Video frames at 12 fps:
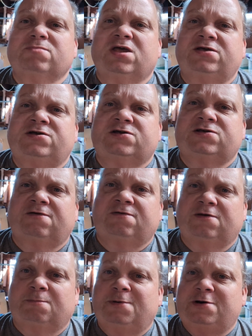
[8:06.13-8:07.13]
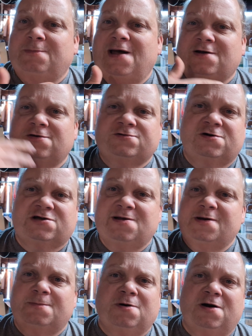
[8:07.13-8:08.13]
It's just if the tobacco starts
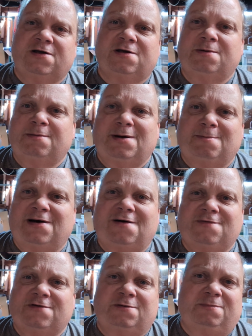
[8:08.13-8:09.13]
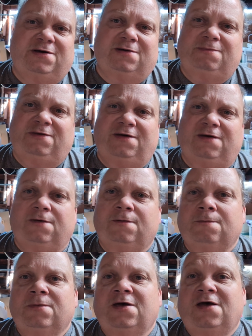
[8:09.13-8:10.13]
coming apart and coming in my mouth, it'll be yeah.
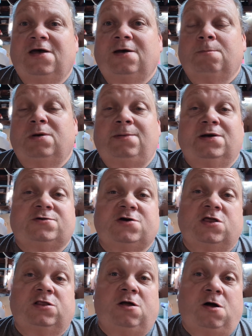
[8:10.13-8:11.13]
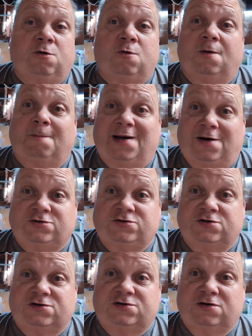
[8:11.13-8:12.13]
Maybe I'll try the Longhorn
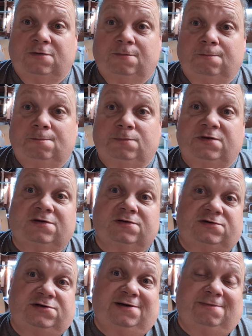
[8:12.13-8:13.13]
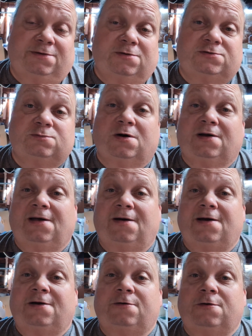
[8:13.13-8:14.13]
pouches and see if those work
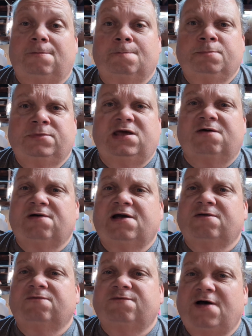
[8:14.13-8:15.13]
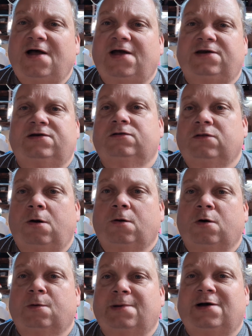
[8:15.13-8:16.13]
out. I don't know if I can find
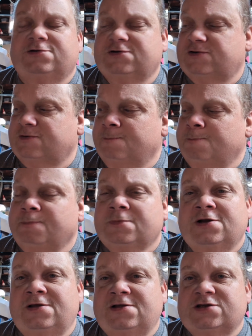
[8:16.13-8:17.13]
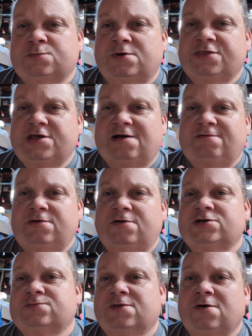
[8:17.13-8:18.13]
Longhorn pouches. It's one thing I've
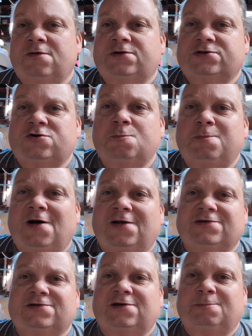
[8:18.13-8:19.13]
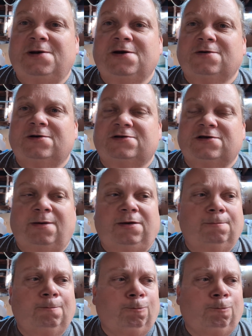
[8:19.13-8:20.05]
noticed with all these coupons that Pinkerton sent me,